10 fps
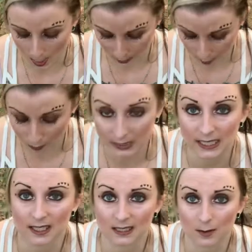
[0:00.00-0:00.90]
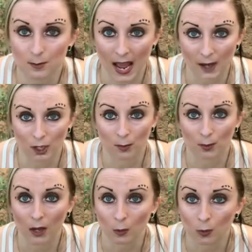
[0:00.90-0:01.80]
It really doesn't matter,
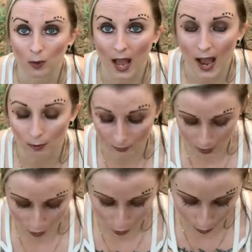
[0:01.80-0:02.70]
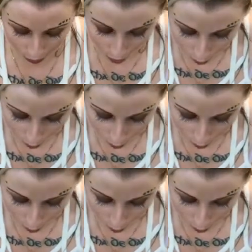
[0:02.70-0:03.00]
but however you do it, you